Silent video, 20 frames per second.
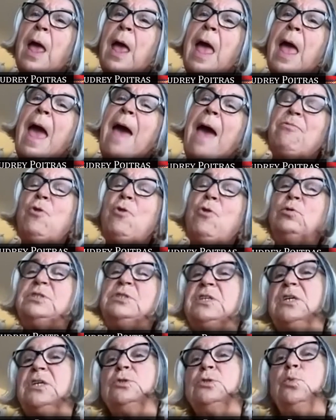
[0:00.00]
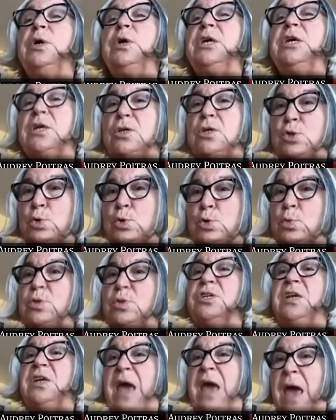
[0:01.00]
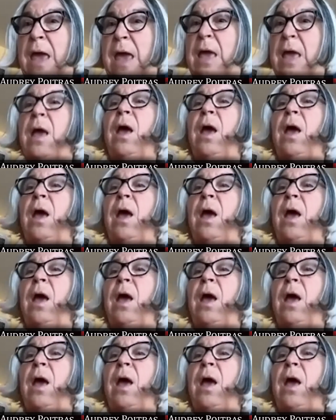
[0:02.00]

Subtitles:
and those things we can do today